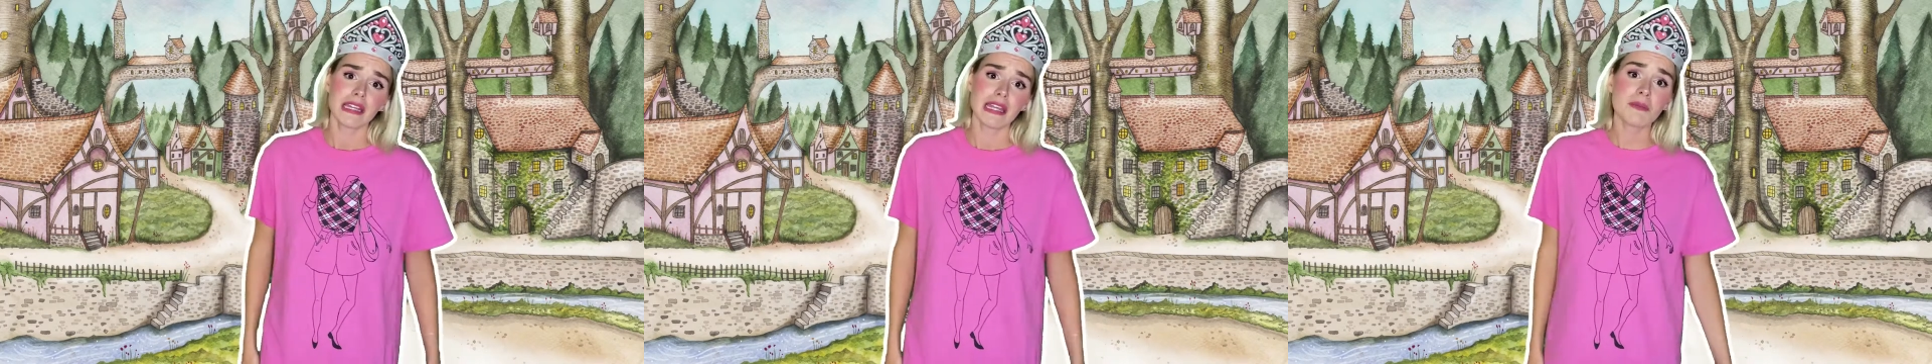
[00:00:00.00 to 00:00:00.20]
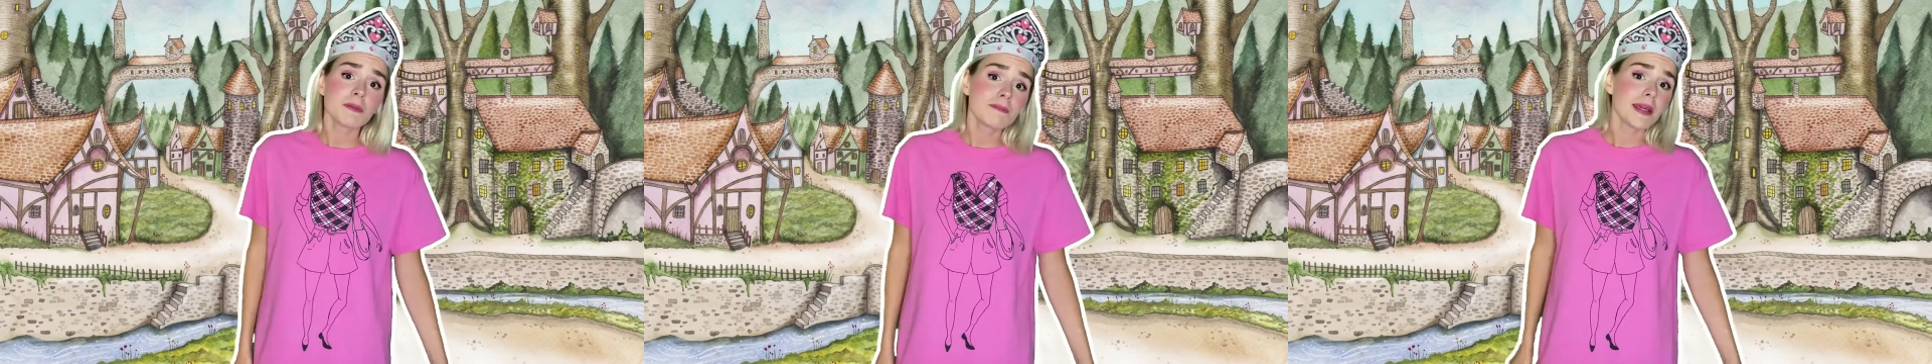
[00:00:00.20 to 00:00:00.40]

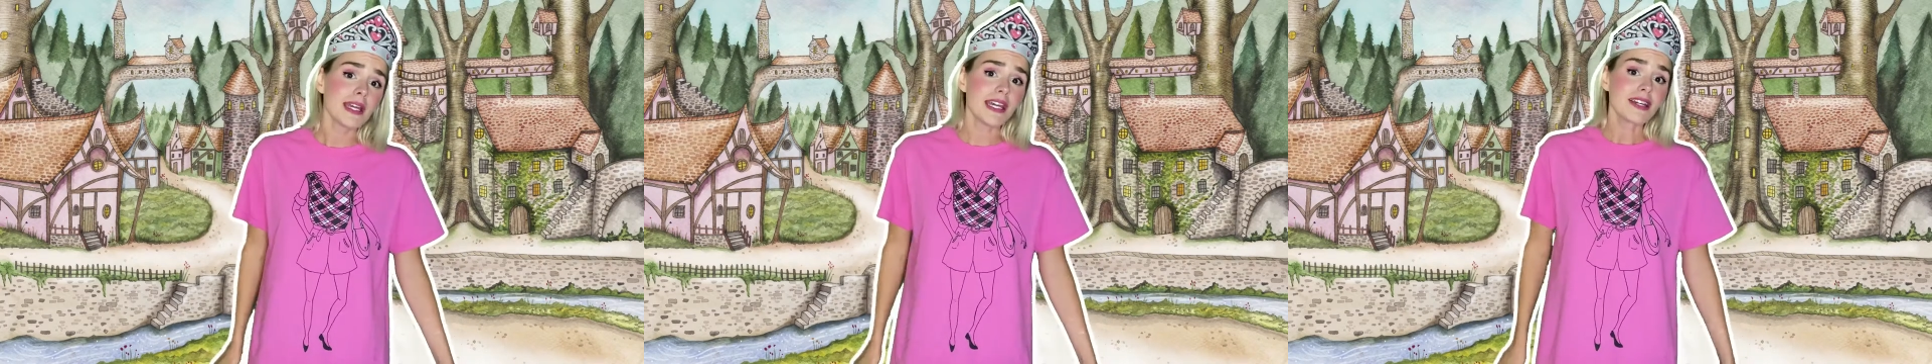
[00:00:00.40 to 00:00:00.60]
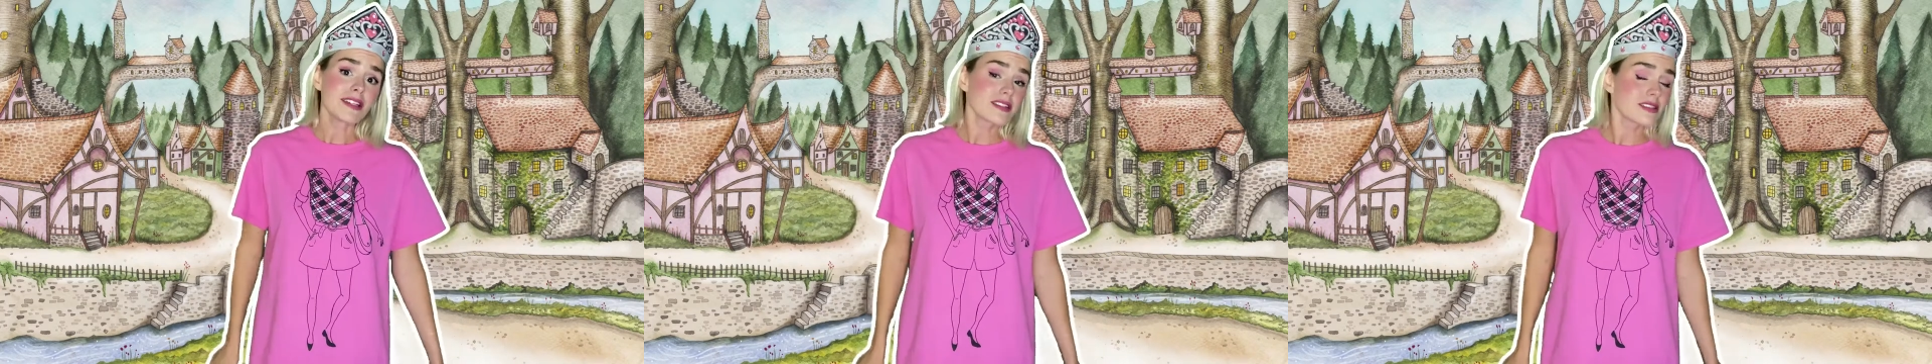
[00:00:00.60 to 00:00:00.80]
it would
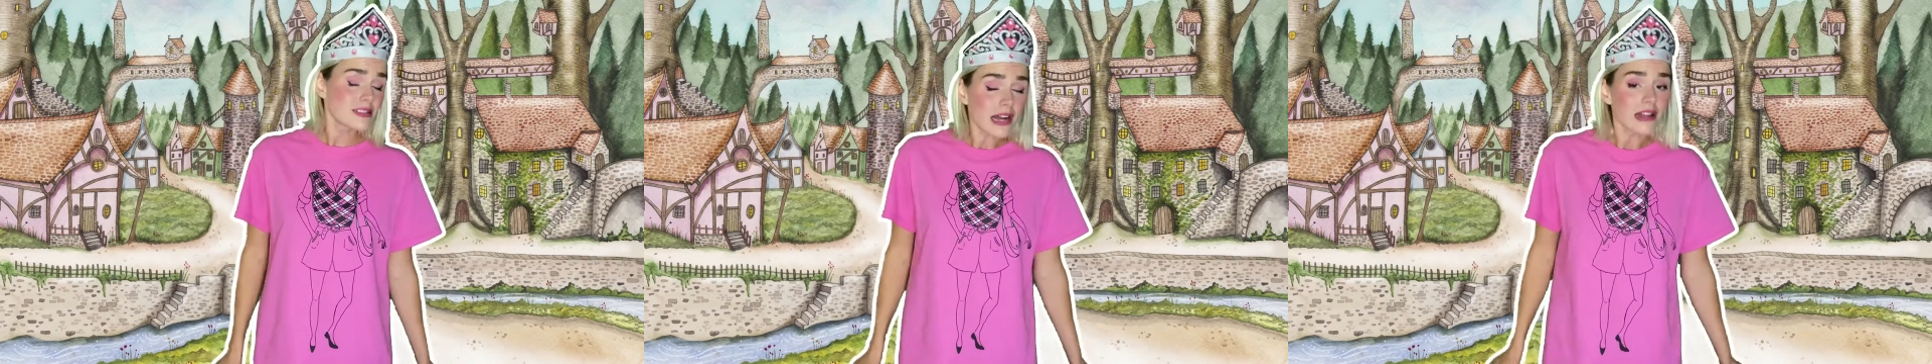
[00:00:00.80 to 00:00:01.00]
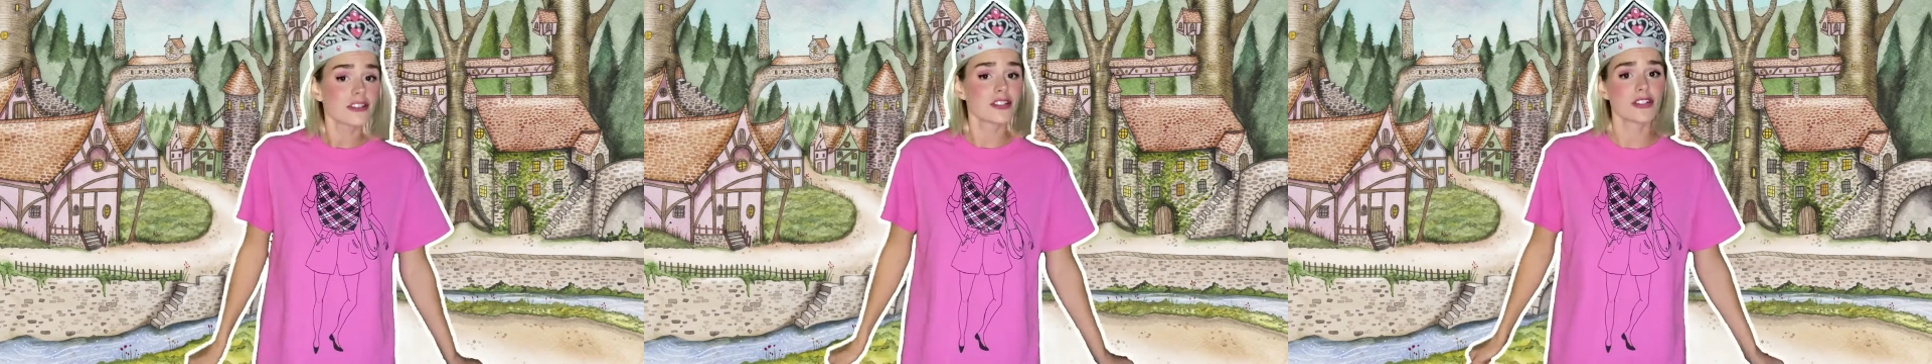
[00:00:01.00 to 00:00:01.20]
be
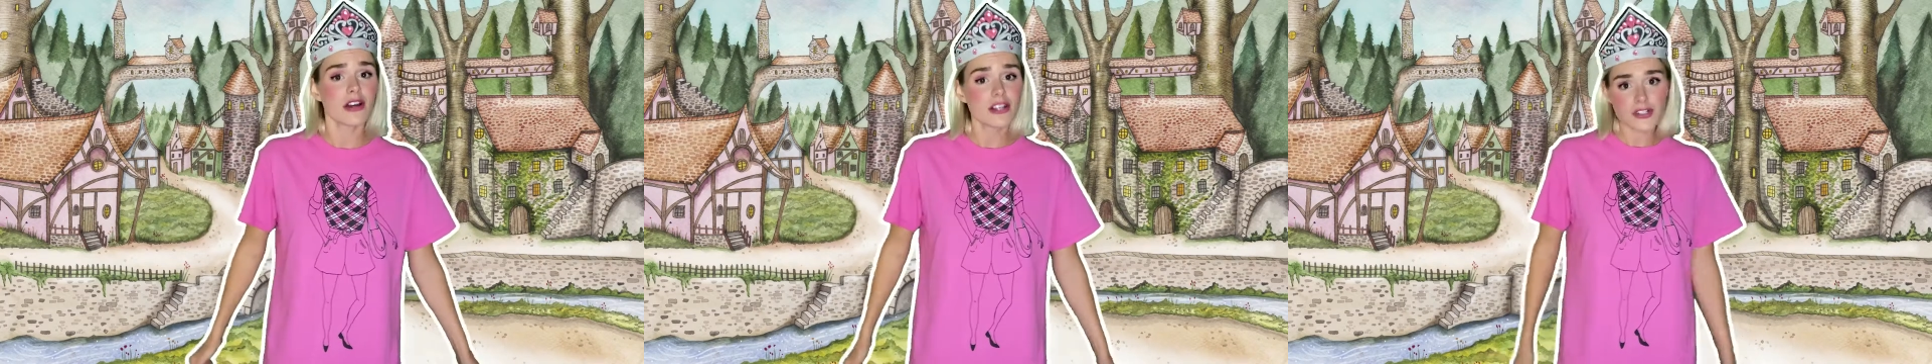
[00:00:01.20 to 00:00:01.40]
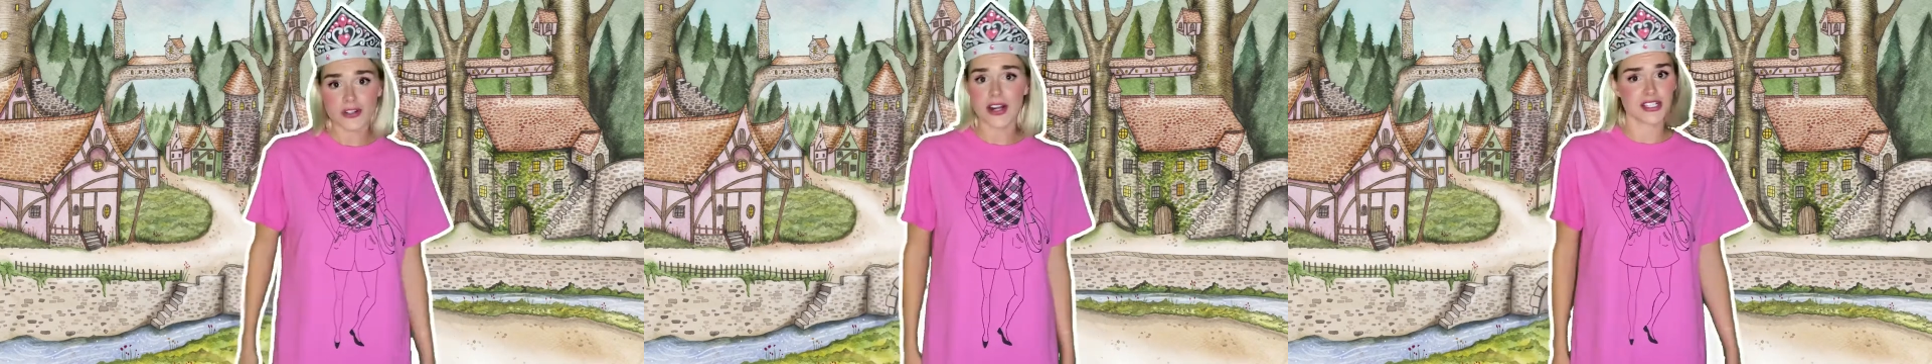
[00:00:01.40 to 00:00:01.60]
such
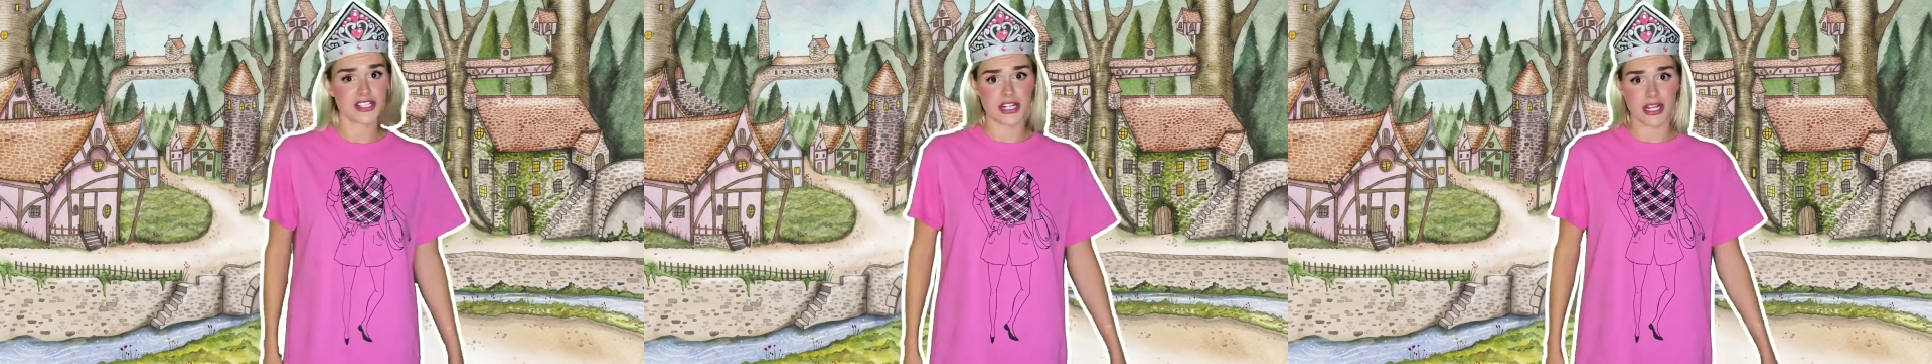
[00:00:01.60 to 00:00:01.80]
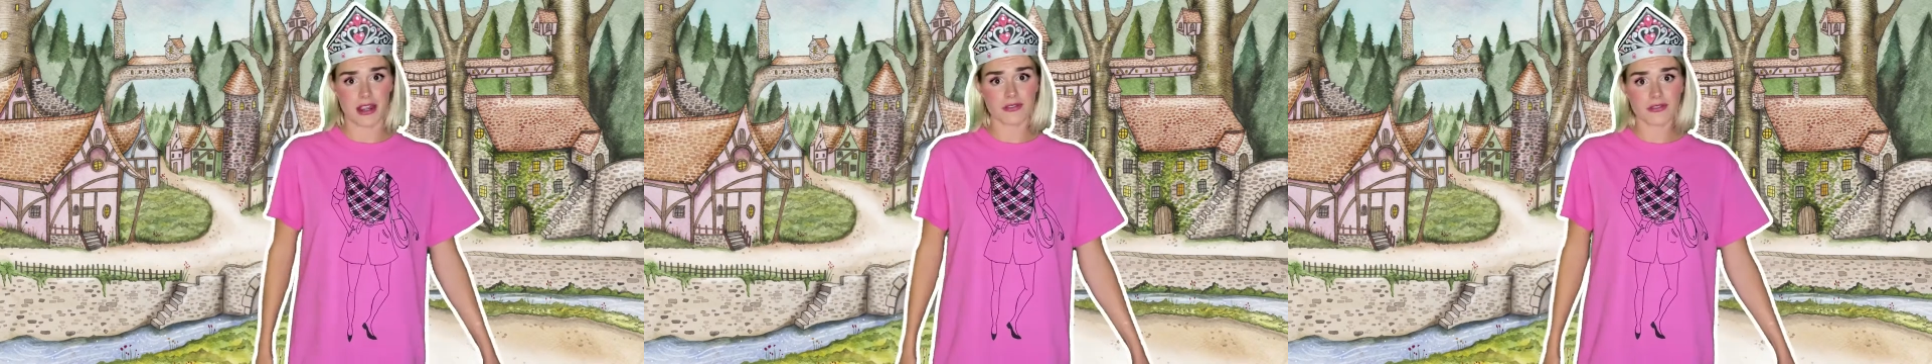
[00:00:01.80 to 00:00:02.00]
a
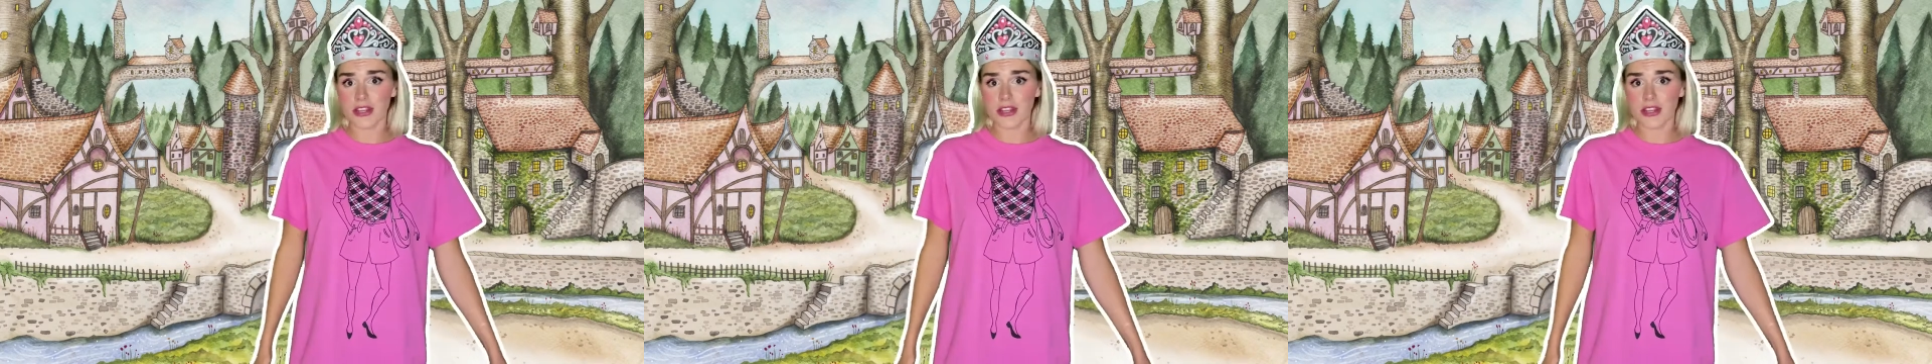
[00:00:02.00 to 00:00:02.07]
tragedy